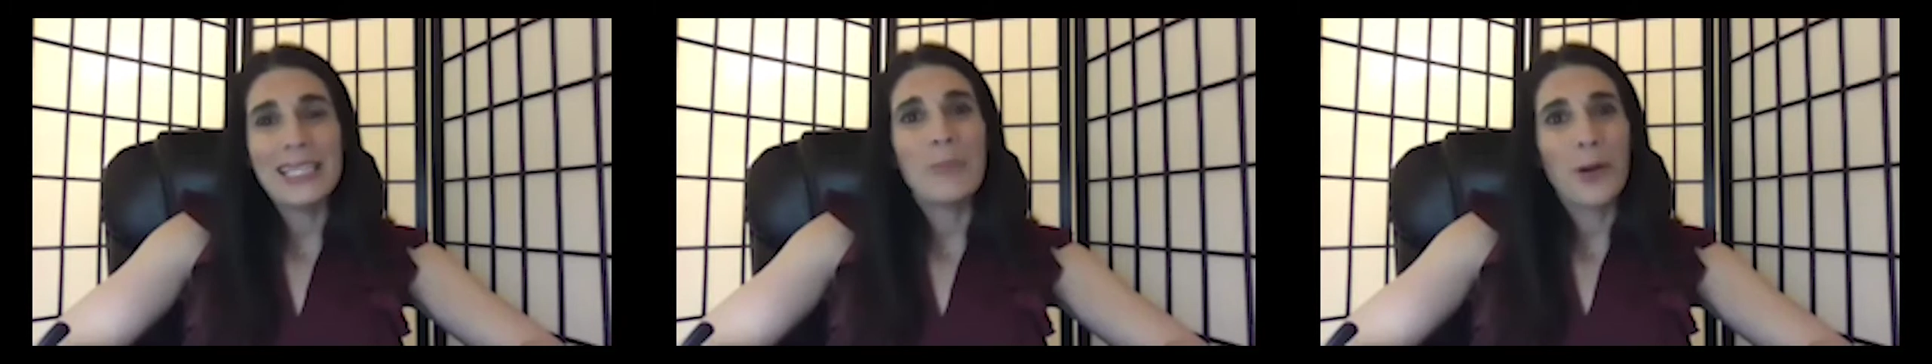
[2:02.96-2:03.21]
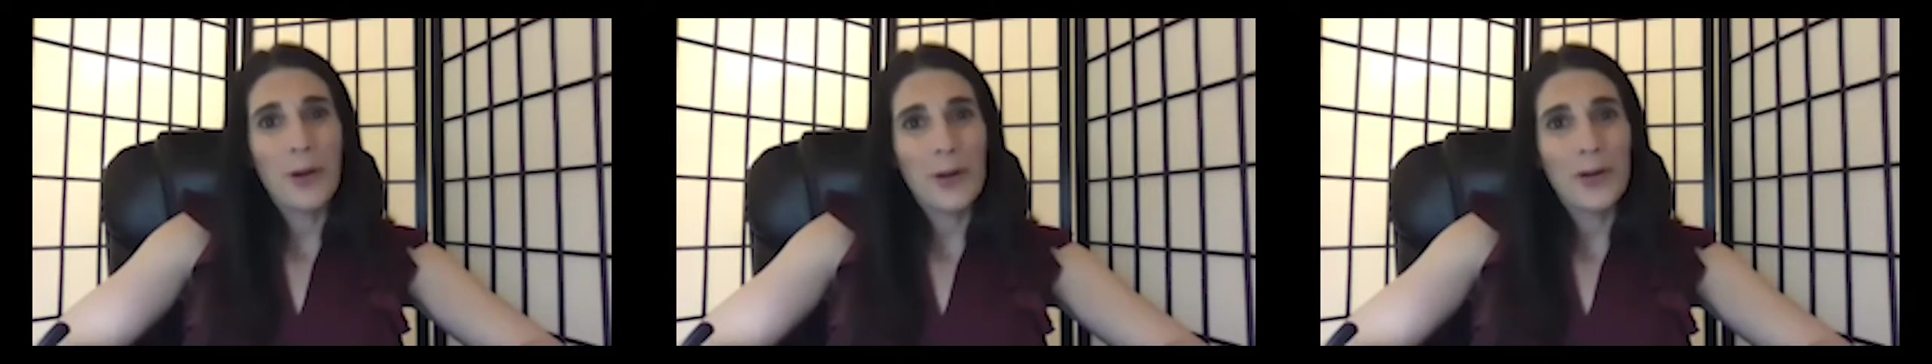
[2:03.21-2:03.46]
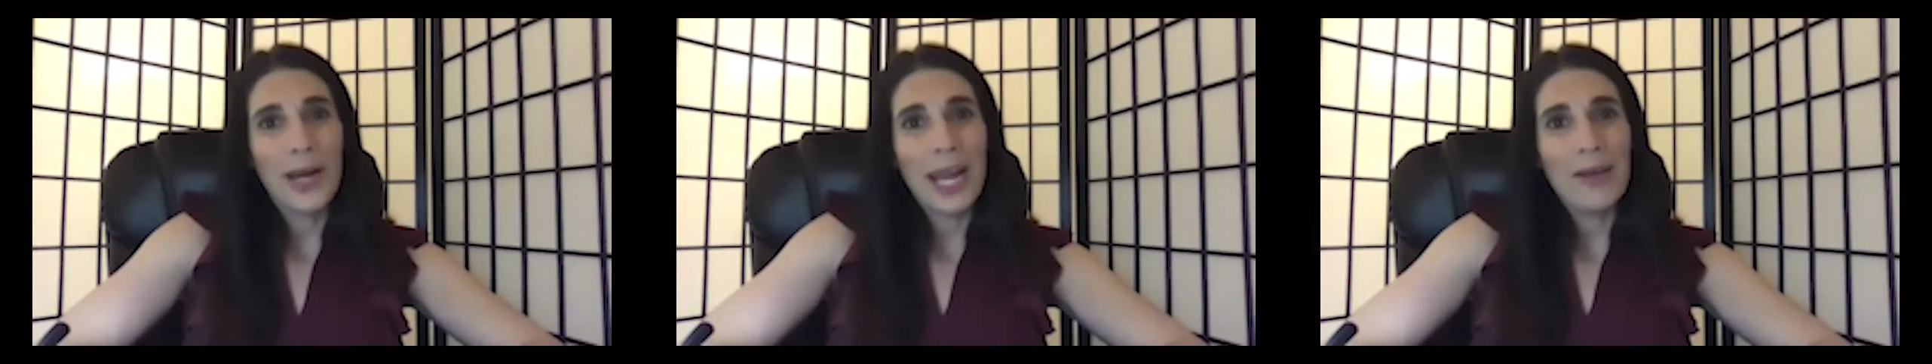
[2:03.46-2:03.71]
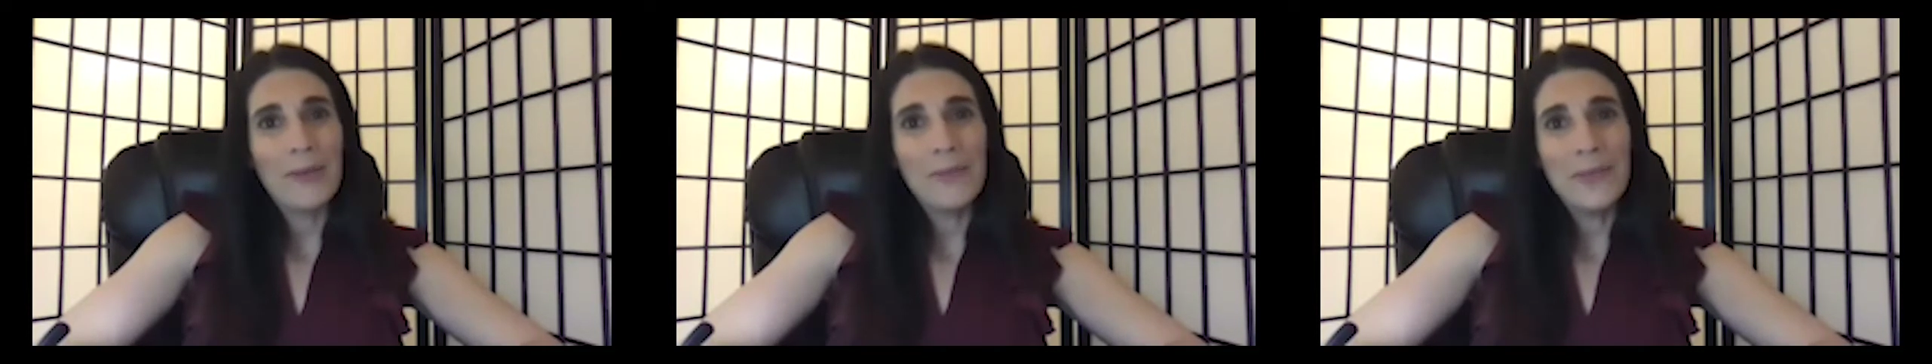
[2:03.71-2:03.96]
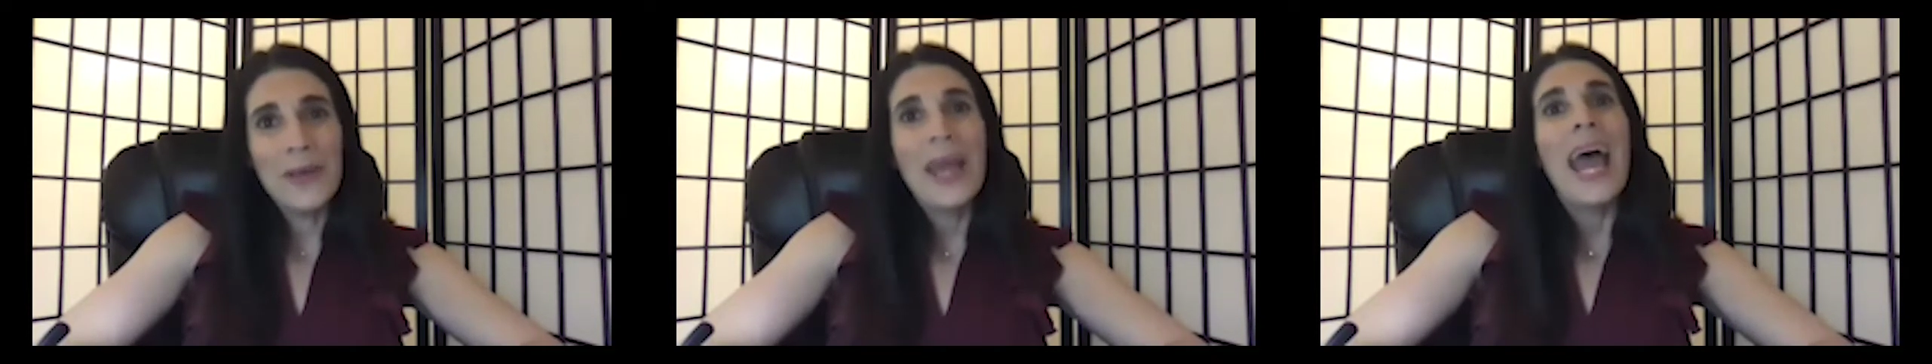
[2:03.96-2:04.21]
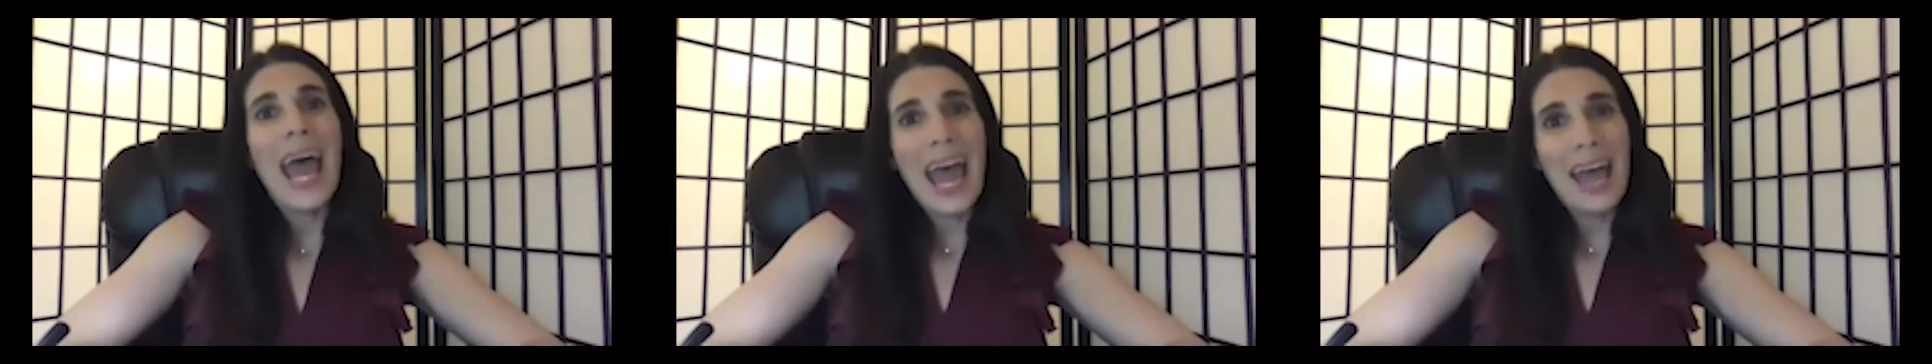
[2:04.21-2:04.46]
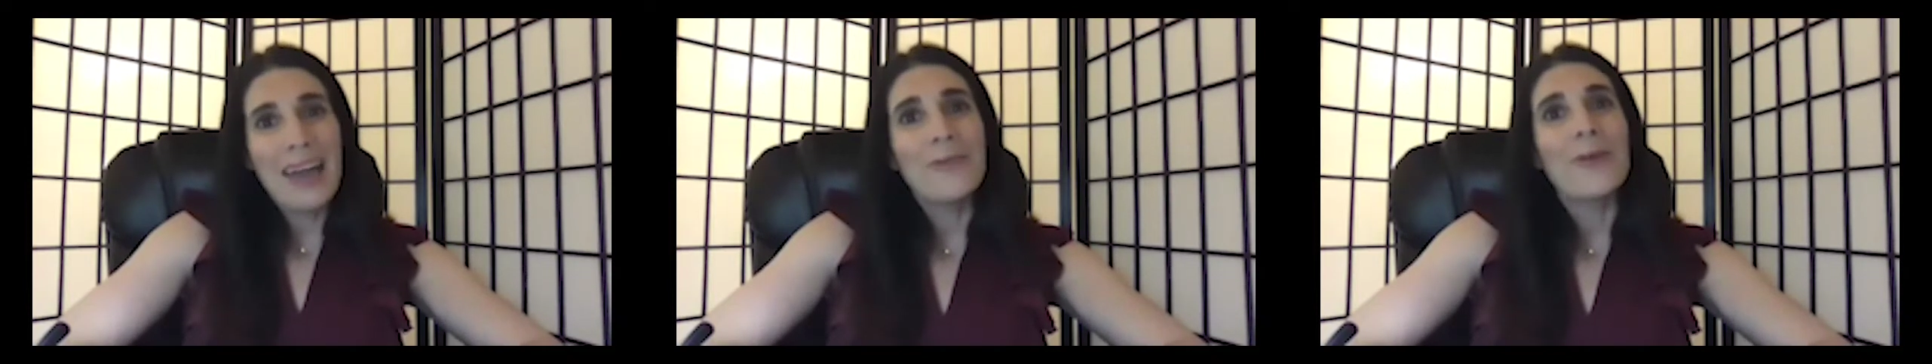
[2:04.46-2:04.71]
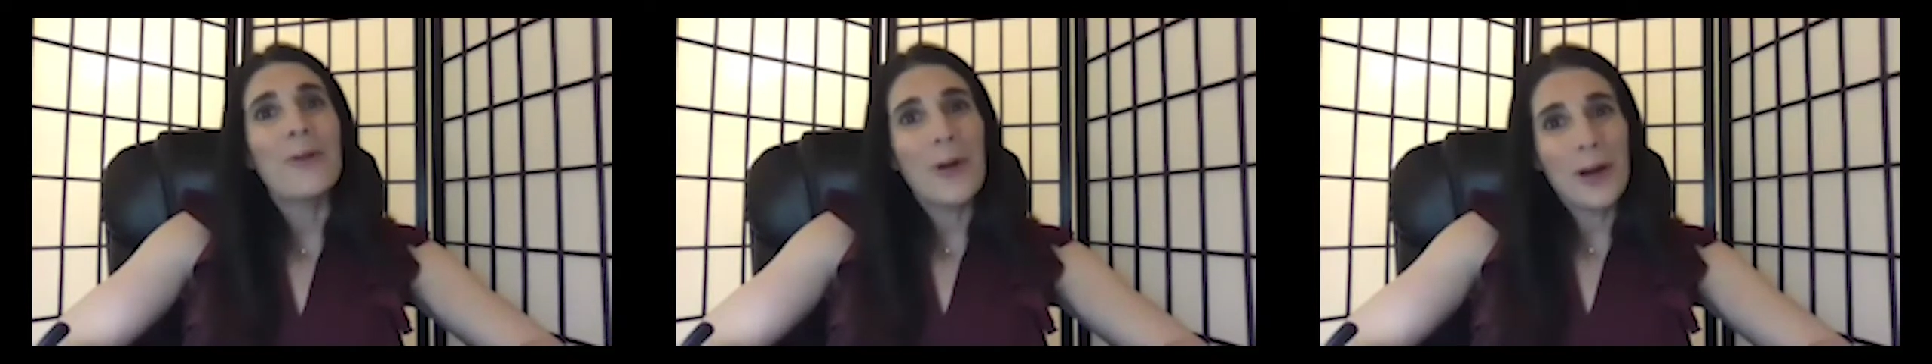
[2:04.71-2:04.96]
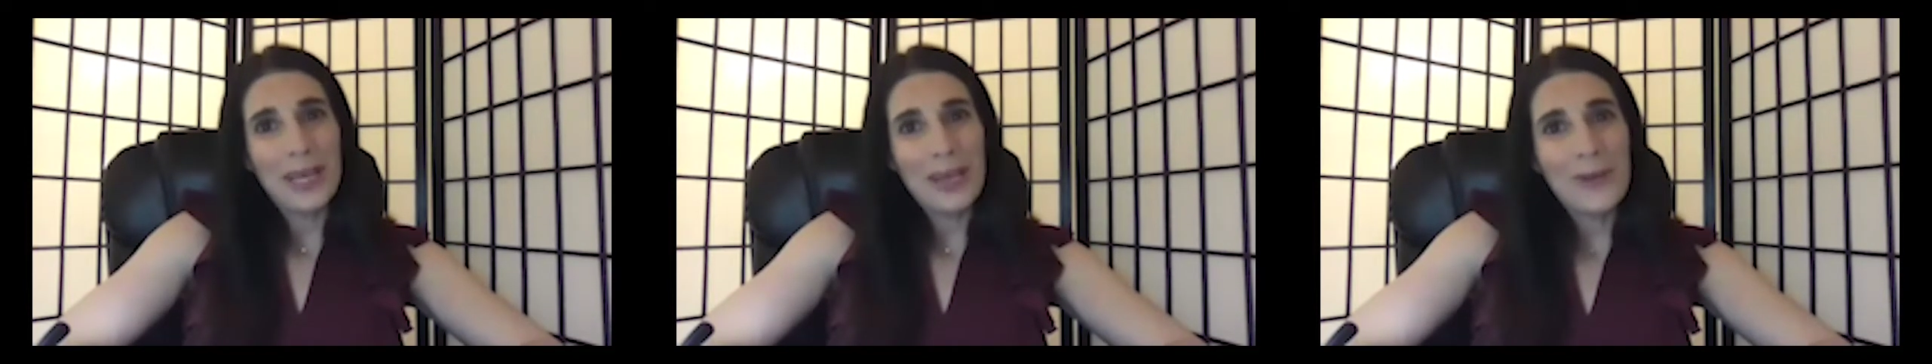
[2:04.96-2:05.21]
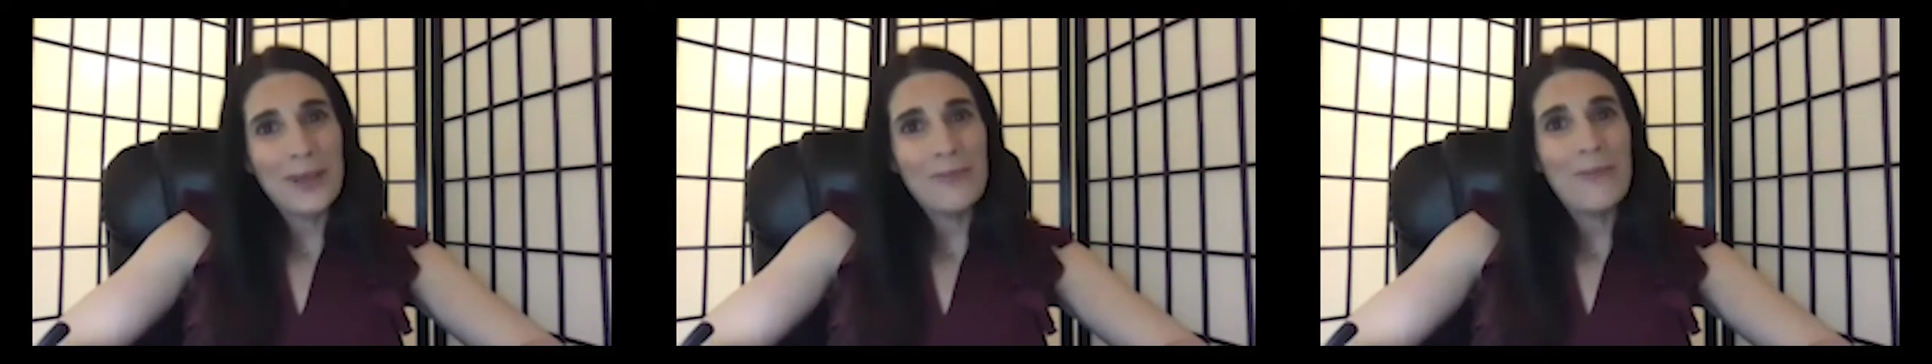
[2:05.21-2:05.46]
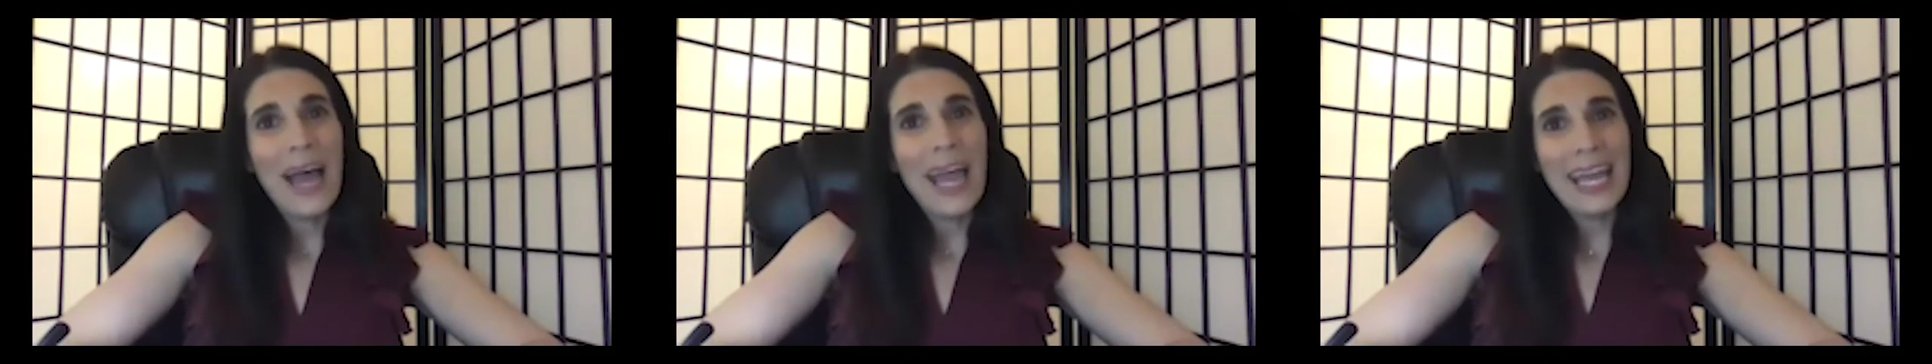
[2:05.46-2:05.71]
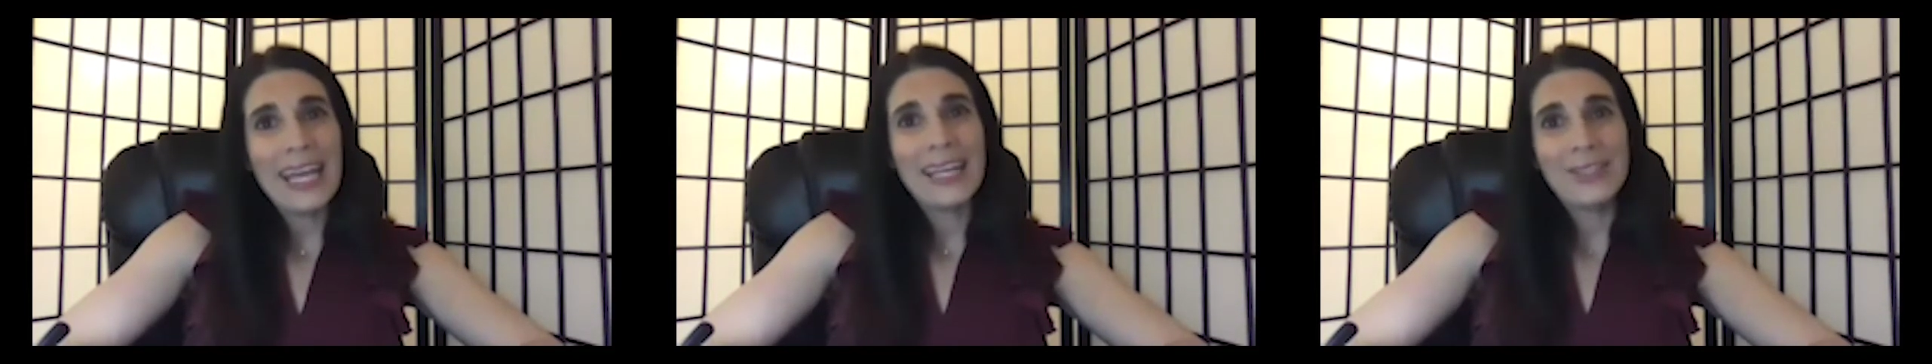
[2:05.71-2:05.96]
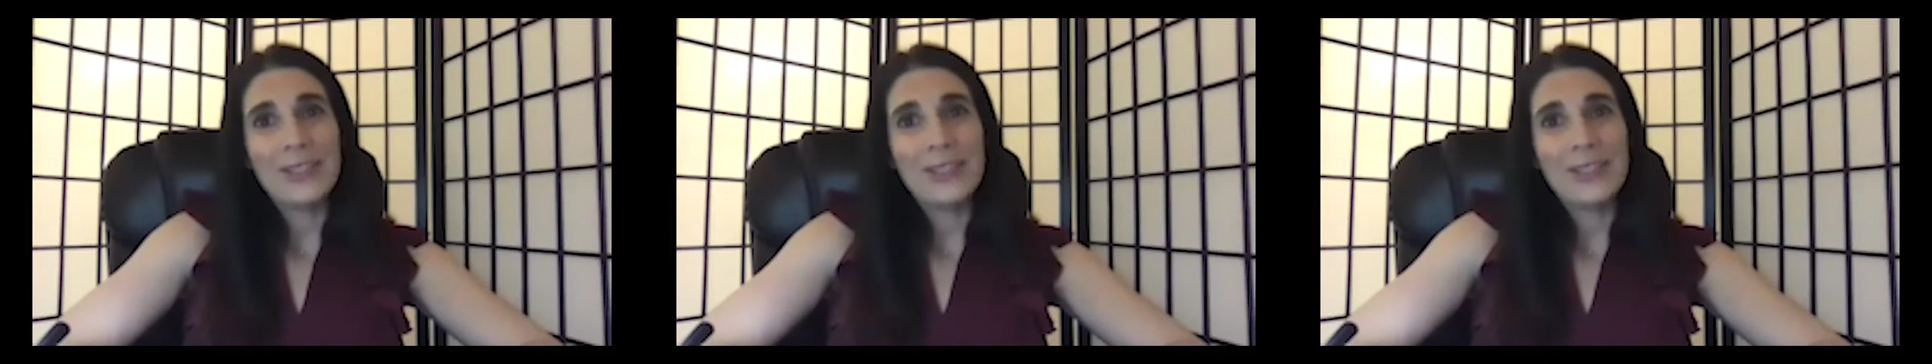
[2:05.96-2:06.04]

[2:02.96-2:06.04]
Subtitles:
program, and for working with Mike